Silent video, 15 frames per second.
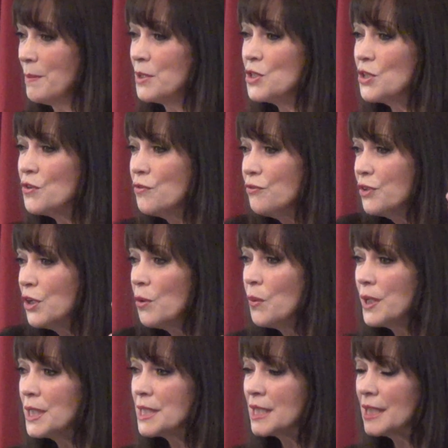But do you feel
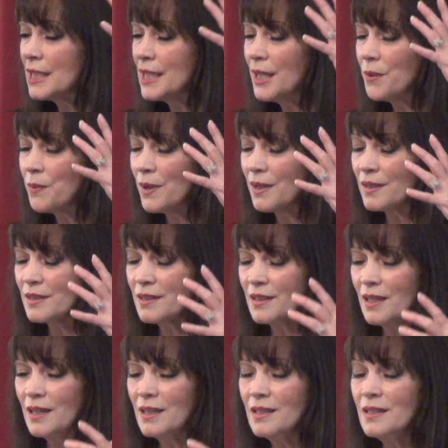what he did? He went,
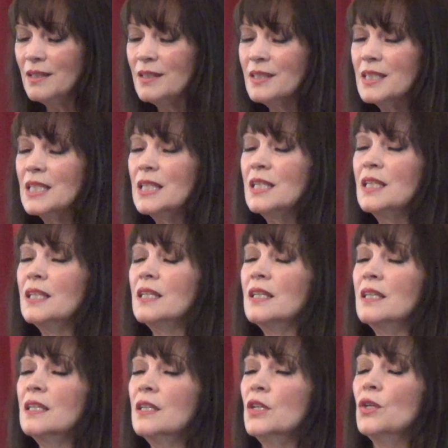God,
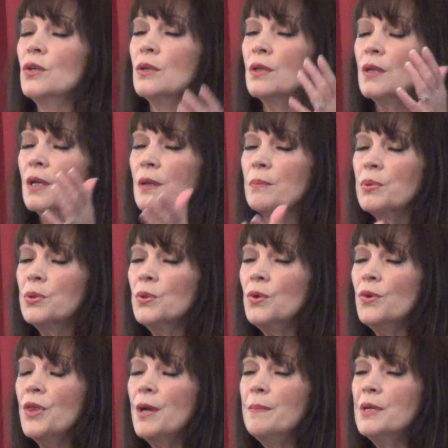
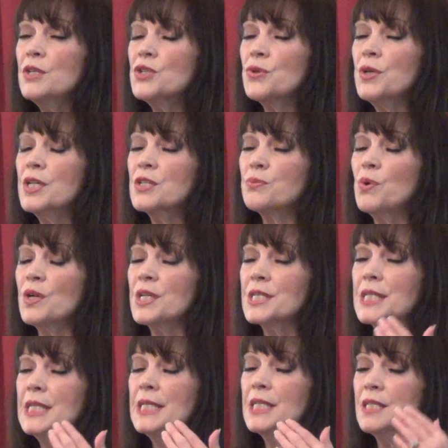pull them into his
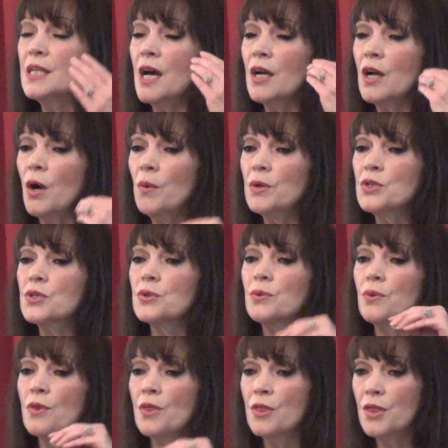oneness. He did not go into
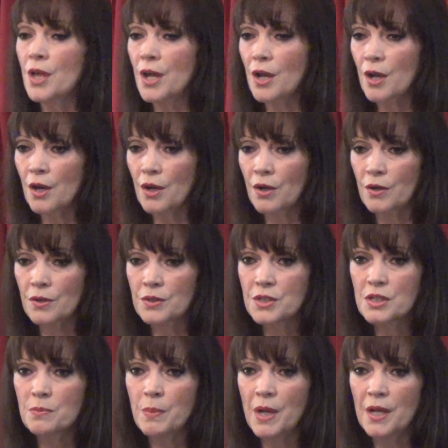their
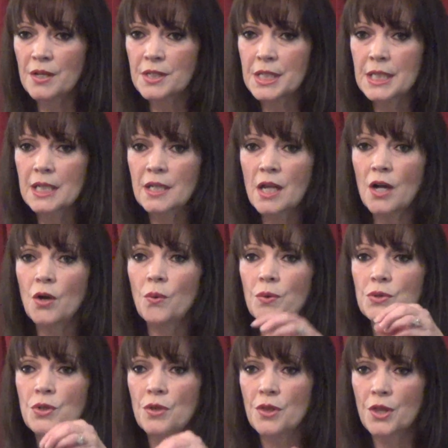space, he did not go
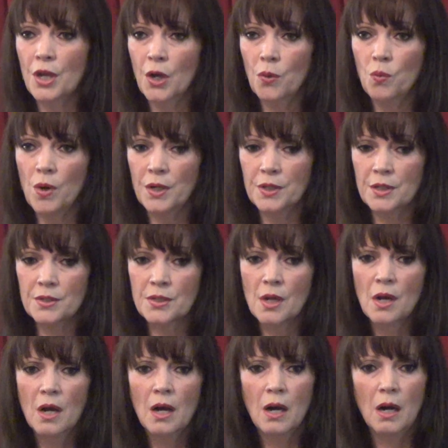into their oneness.
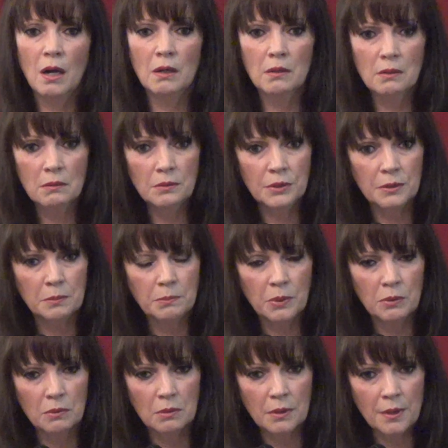Oh, you
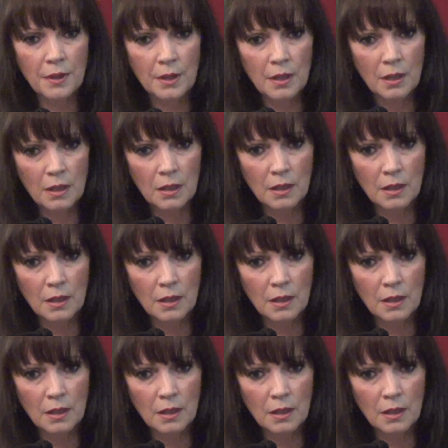poor thing.